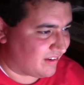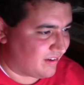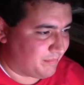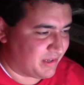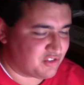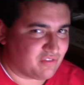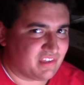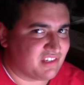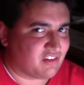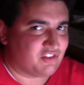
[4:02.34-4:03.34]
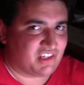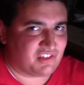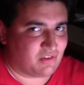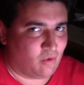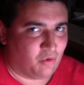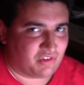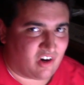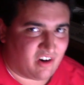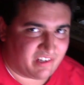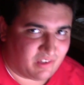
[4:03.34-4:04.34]
A bunch of these are just old
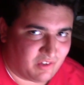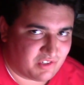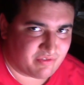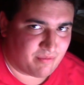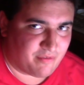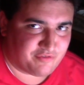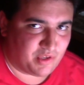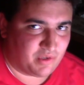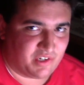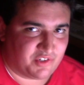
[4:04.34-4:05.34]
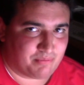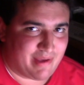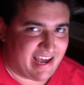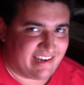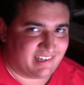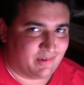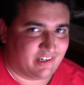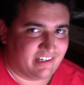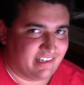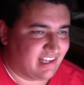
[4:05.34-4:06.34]
articles from a few years back,
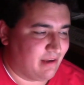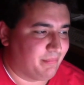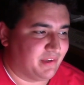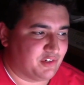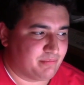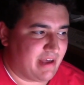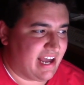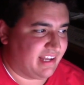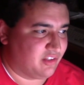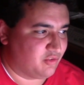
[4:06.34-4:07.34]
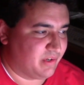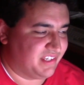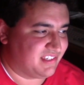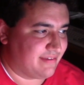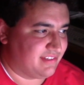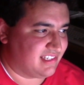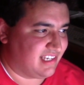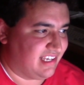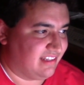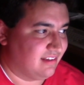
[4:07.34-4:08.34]
or a couple years back in
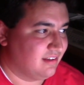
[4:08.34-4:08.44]
2017.